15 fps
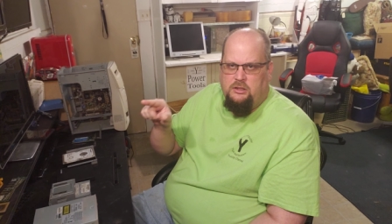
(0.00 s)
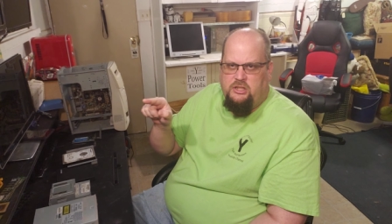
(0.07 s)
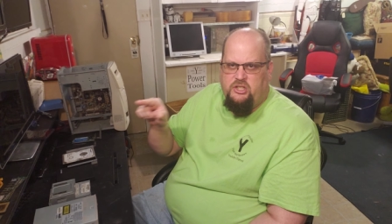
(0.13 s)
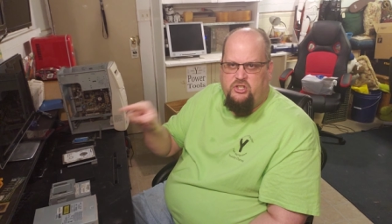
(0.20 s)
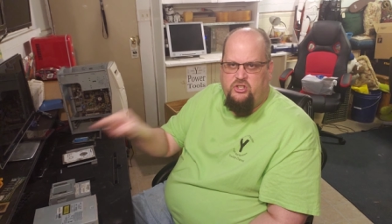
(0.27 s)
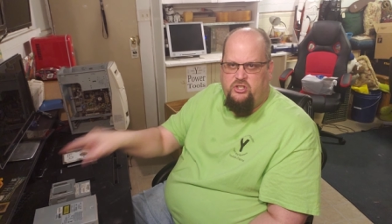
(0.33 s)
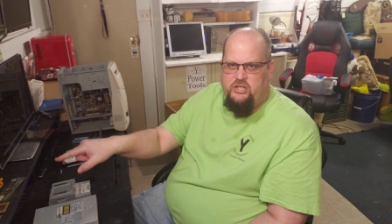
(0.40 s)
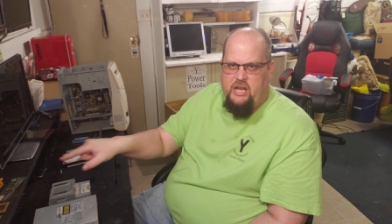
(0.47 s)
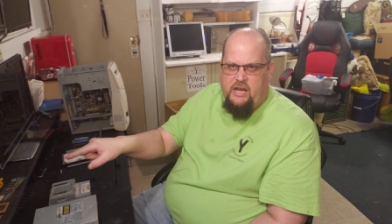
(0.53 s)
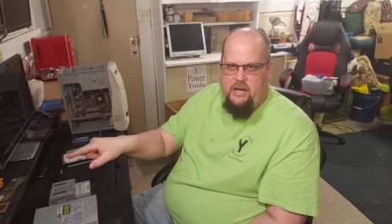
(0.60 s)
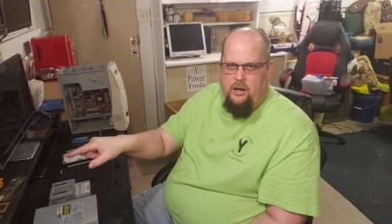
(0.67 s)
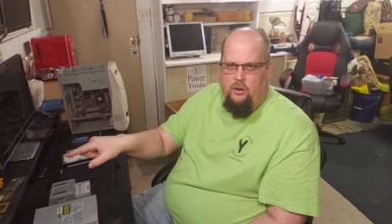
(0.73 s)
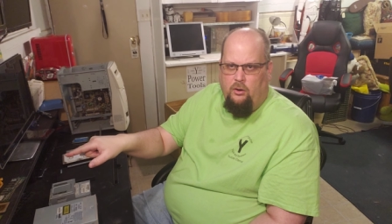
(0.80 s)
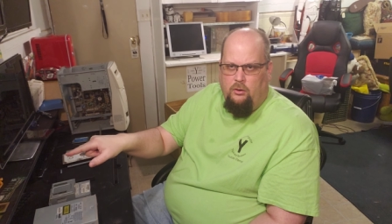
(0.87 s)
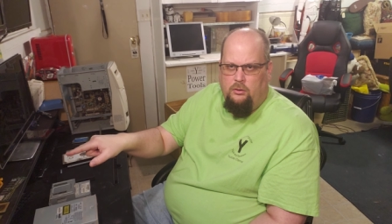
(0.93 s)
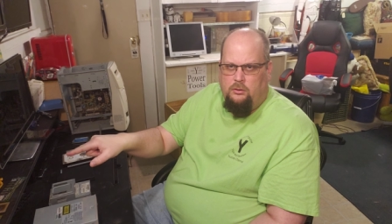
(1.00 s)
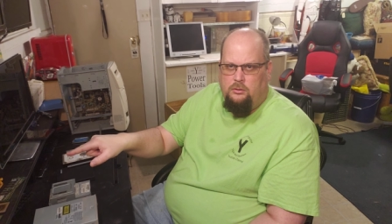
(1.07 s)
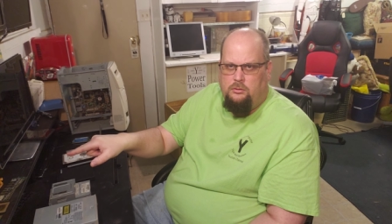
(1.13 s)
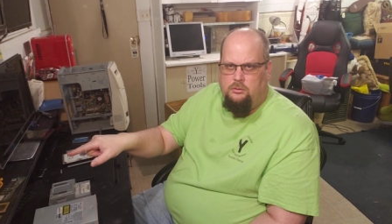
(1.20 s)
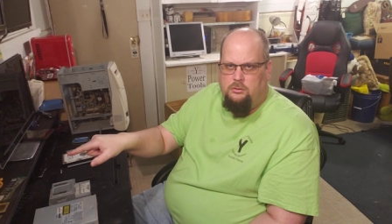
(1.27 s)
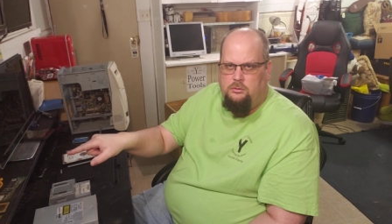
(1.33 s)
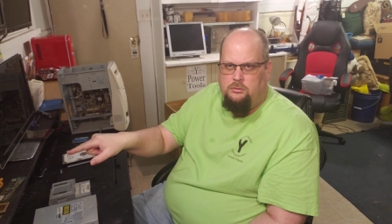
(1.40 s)
to steal,
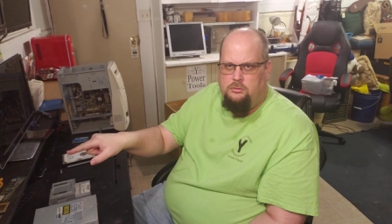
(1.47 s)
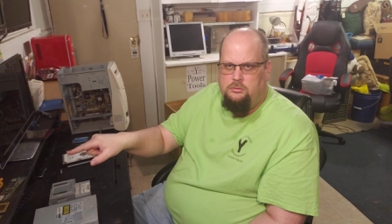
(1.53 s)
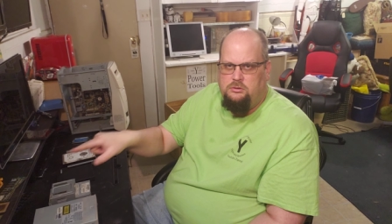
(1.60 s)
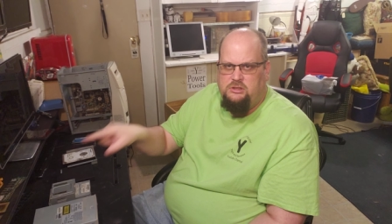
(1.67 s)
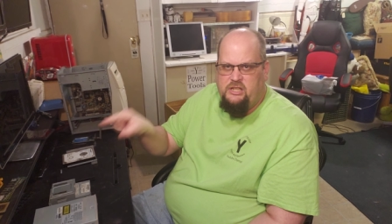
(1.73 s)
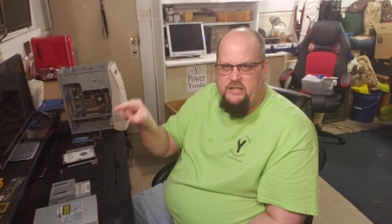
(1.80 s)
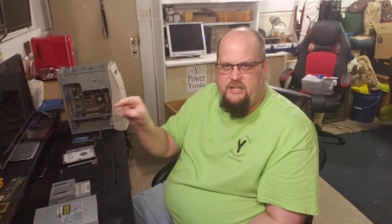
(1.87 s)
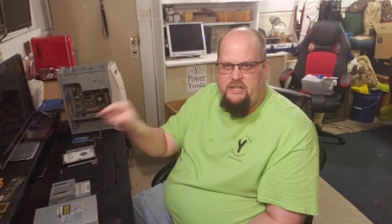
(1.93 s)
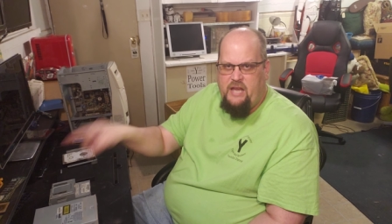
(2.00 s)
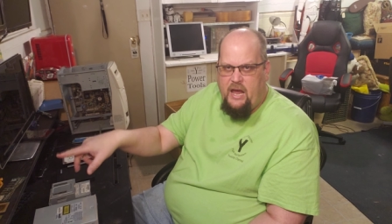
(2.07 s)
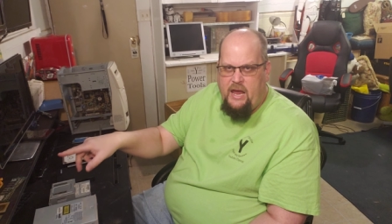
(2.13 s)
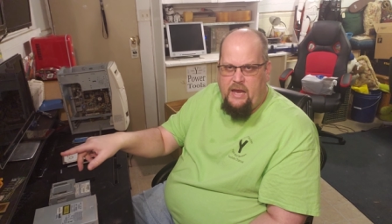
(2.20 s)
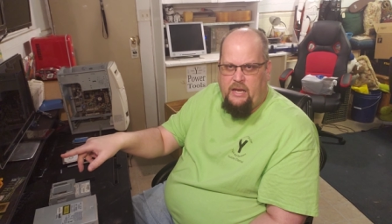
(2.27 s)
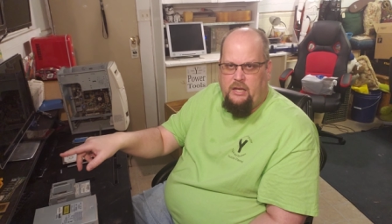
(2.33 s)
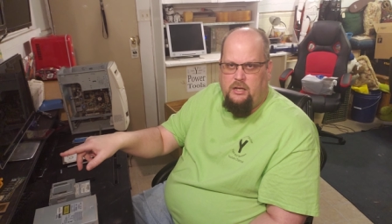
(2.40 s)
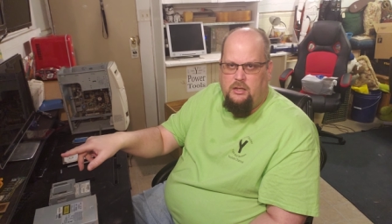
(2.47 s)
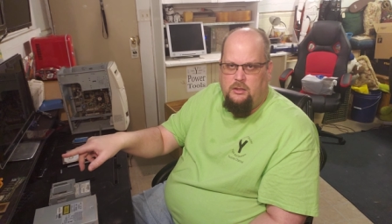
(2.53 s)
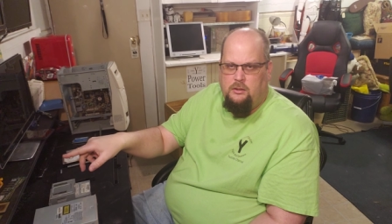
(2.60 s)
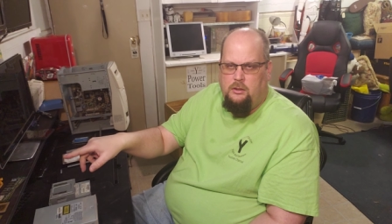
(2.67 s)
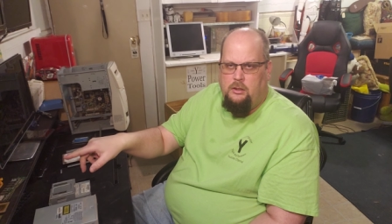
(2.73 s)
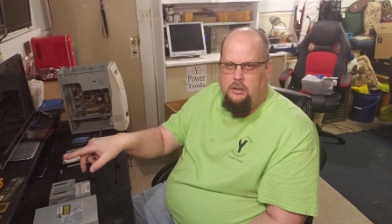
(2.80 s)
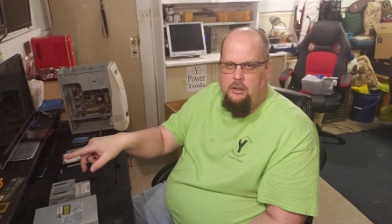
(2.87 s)
to take,
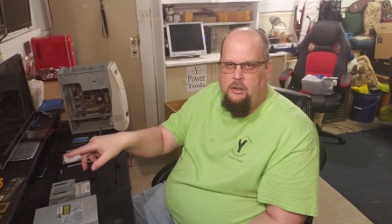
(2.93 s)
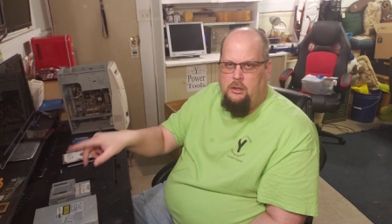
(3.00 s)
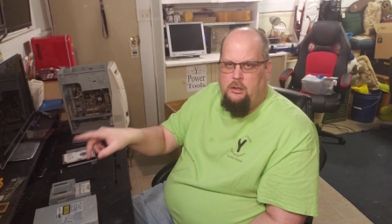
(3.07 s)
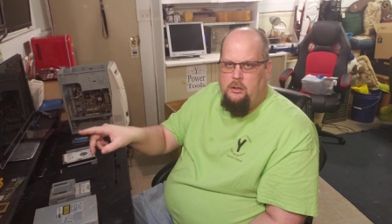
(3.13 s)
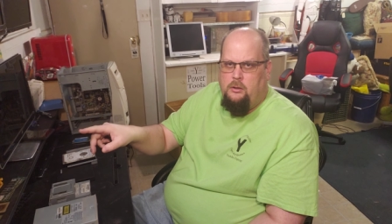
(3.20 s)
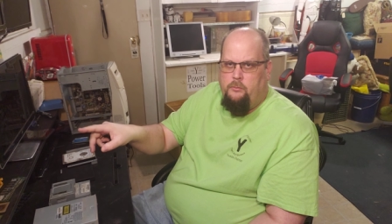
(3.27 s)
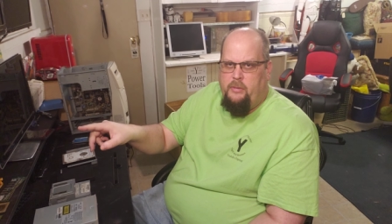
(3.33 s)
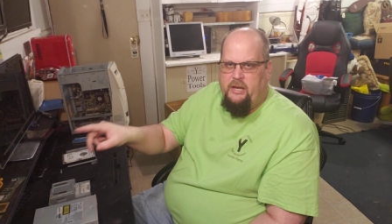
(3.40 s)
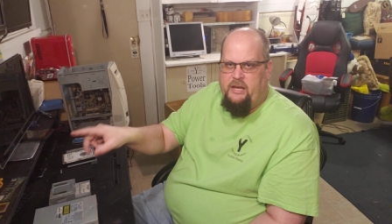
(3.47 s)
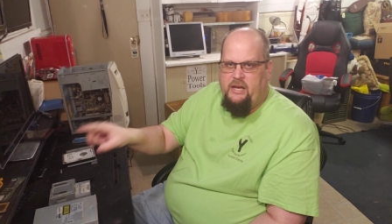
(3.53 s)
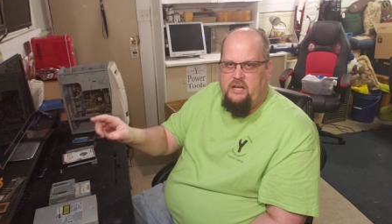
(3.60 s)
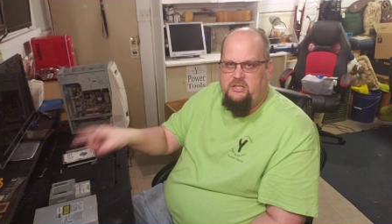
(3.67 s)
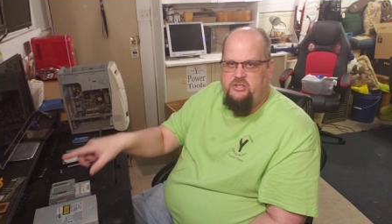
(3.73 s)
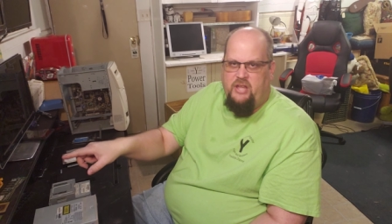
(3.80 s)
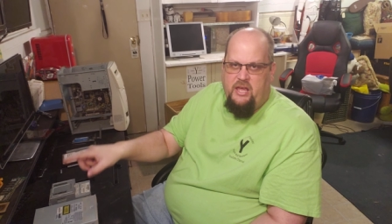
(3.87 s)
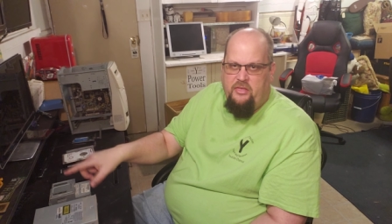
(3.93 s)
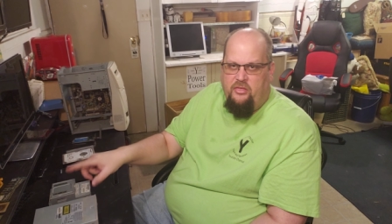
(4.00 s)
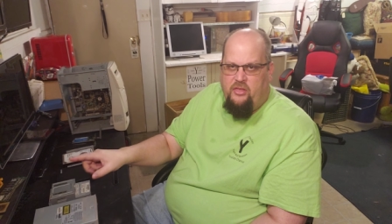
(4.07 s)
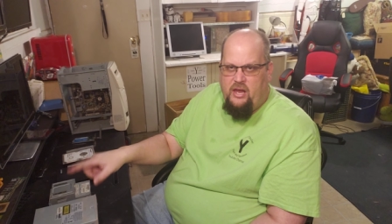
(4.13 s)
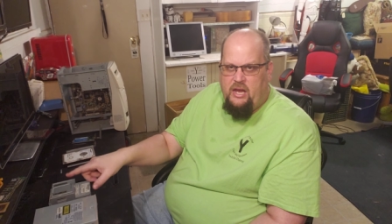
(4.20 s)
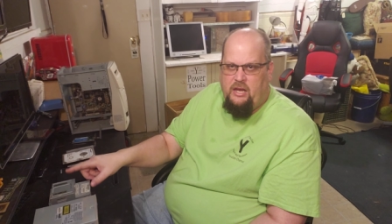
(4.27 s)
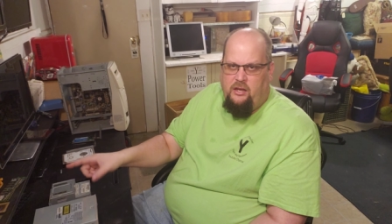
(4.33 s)
because they
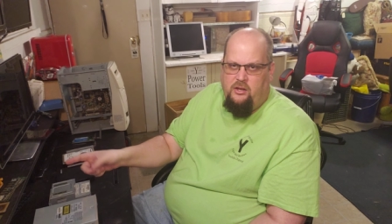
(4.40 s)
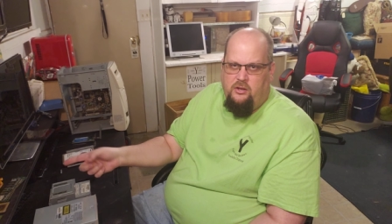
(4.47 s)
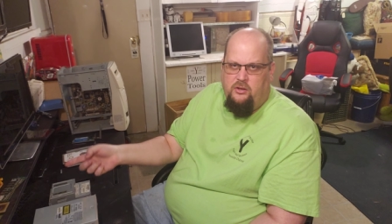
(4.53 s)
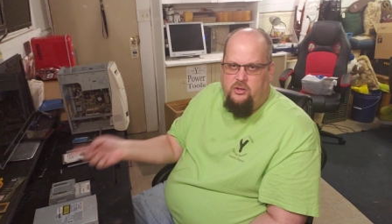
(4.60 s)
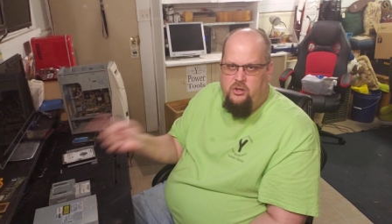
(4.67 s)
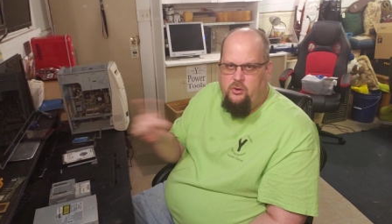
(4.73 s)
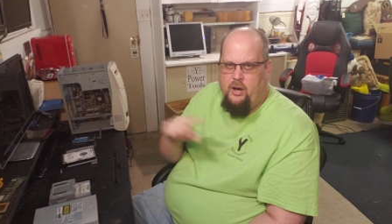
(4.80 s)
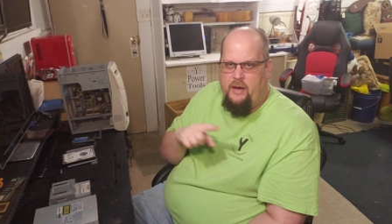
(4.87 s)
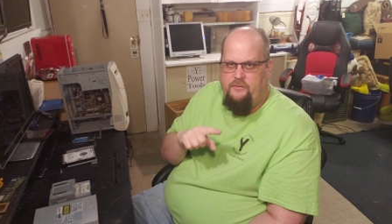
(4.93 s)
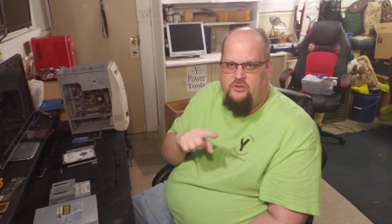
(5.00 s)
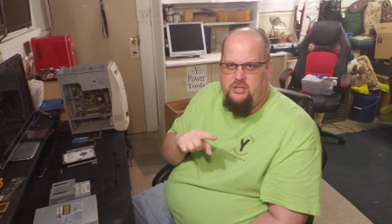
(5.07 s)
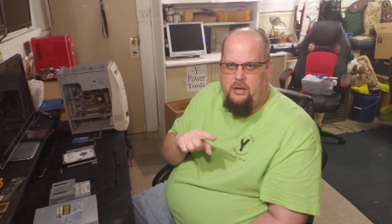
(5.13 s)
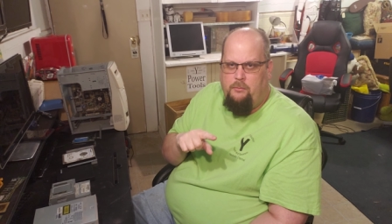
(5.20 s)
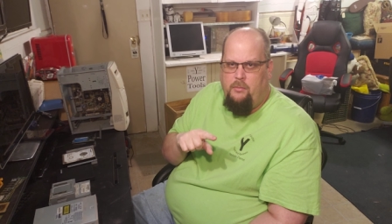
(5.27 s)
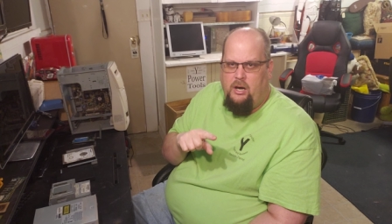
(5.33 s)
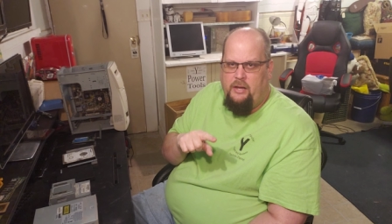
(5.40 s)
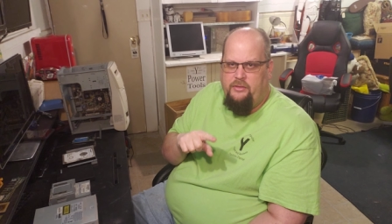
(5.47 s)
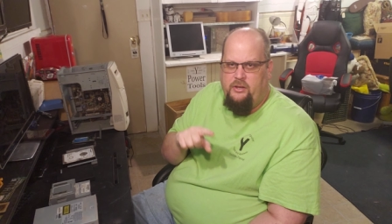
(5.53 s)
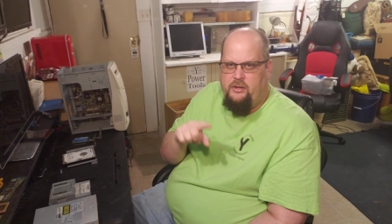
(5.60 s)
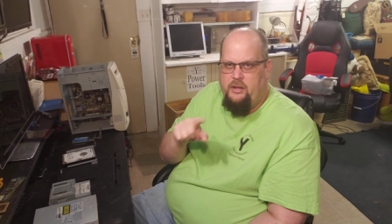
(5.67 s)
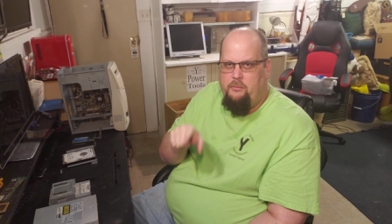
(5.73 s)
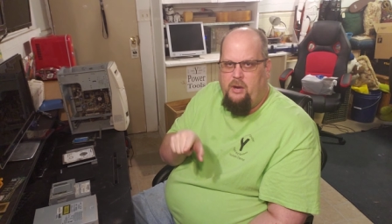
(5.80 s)
think you have something on
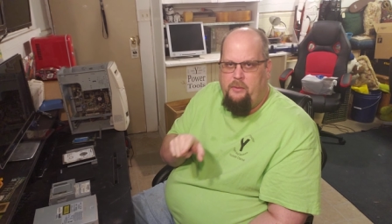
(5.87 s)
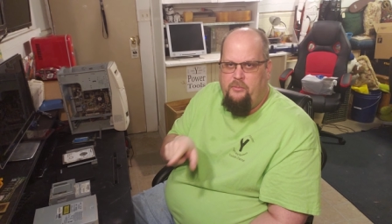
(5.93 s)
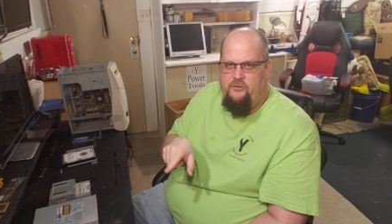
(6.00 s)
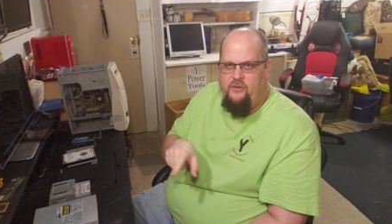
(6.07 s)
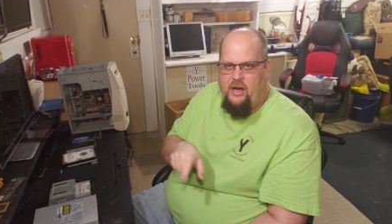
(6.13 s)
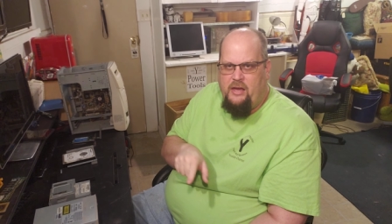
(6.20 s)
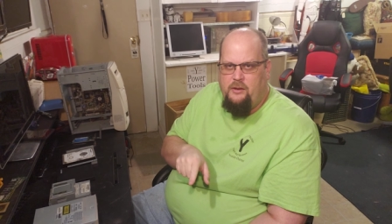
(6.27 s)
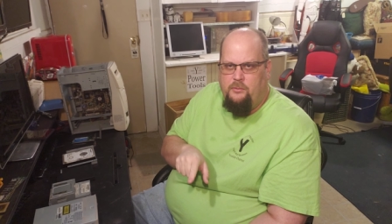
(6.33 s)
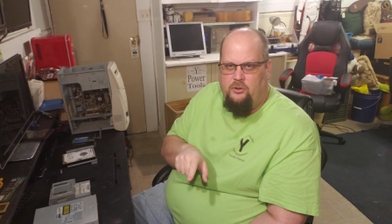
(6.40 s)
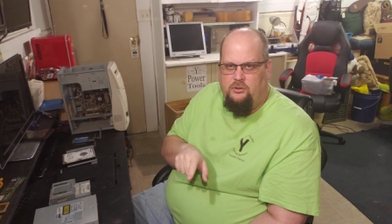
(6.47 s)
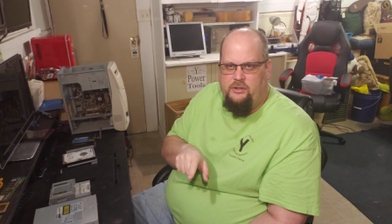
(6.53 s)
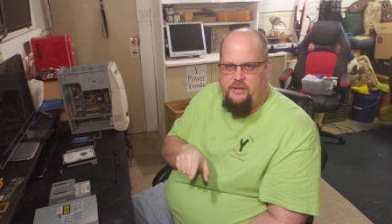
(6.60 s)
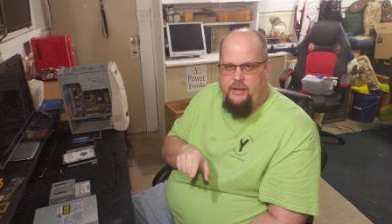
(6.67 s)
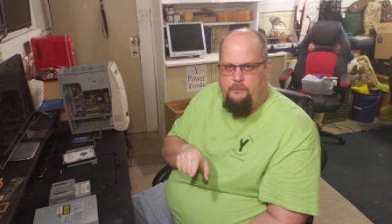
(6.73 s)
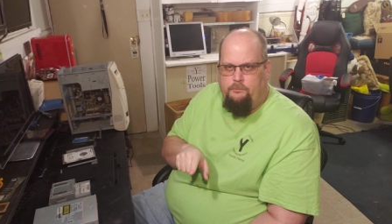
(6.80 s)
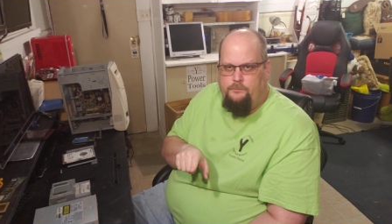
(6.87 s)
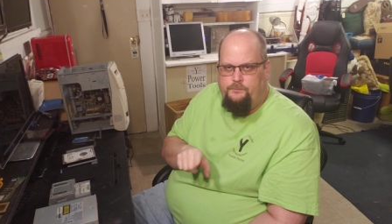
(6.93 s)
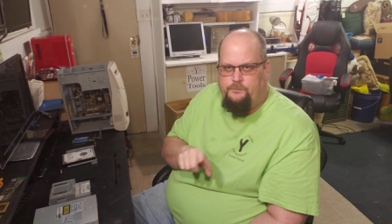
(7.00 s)
there that might be valuable to them.